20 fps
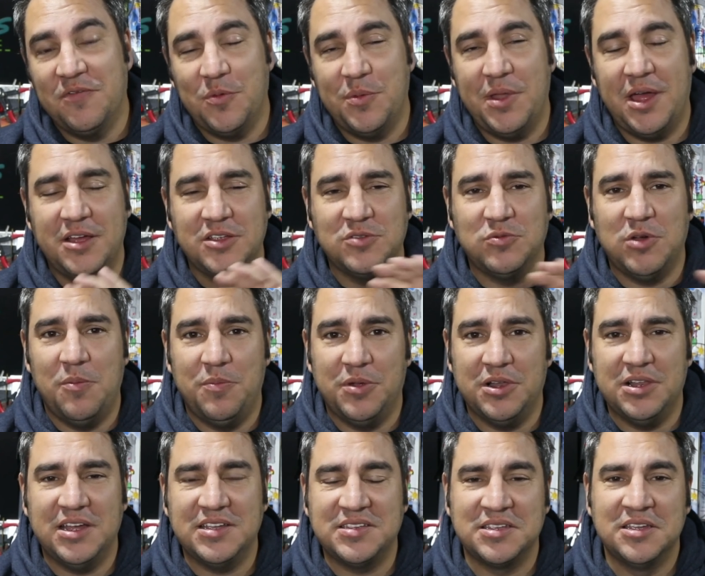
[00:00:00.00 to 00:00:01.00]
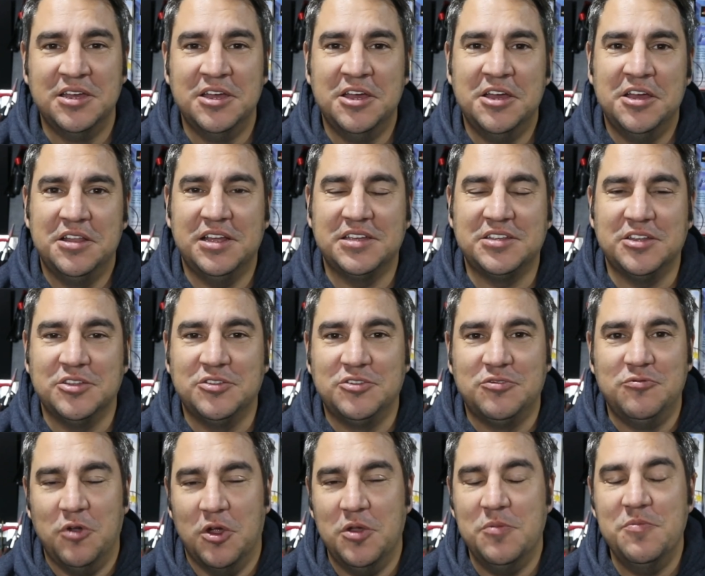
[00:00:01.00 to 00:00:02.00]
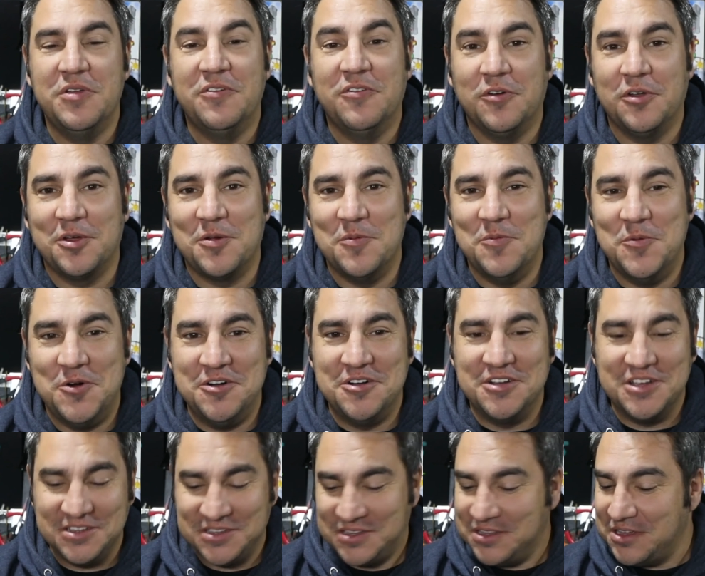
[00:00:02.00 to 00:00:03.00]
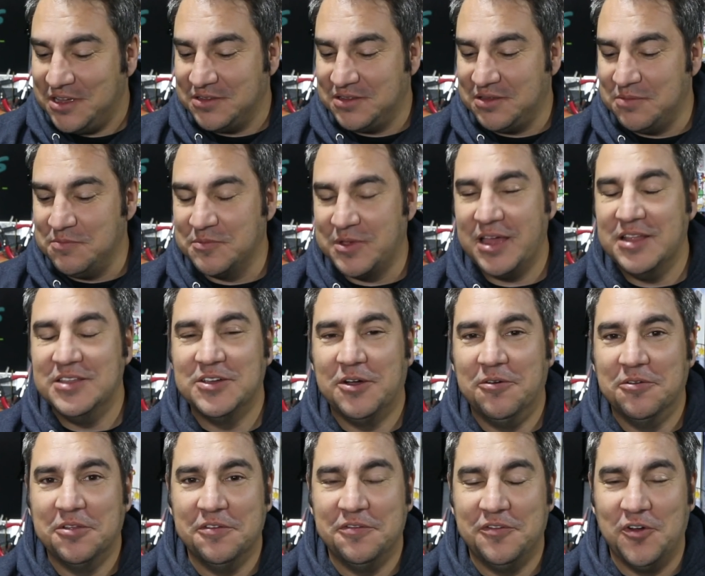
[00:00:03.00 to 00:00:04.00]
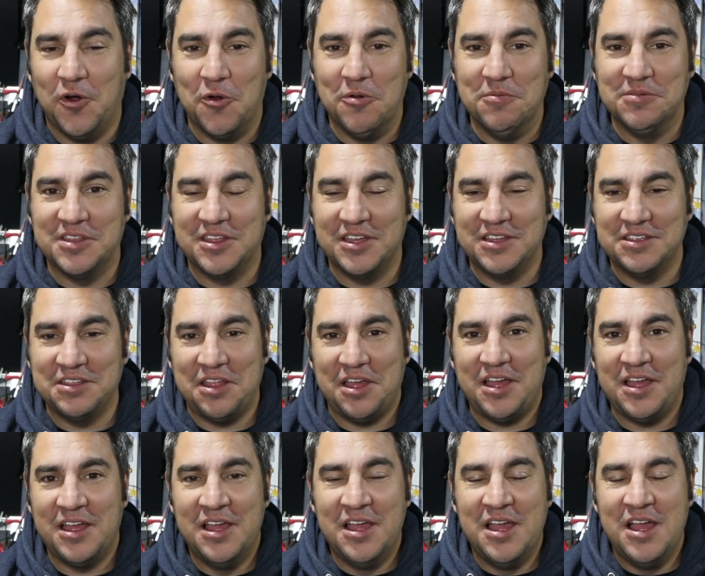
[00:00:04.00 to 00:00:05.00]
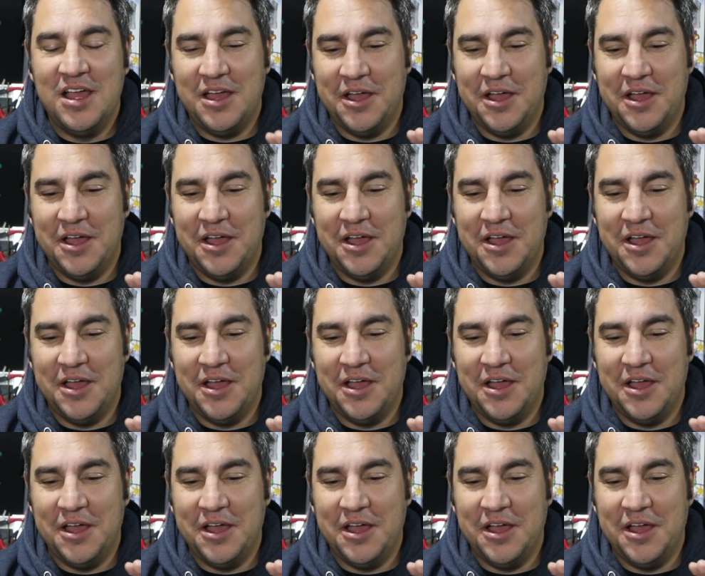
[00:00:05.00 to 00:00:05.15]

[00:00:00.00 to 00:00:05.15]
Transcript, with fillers: from that as well, but let's let's not run before I can walk as, as I'm getting told on forums and things like that.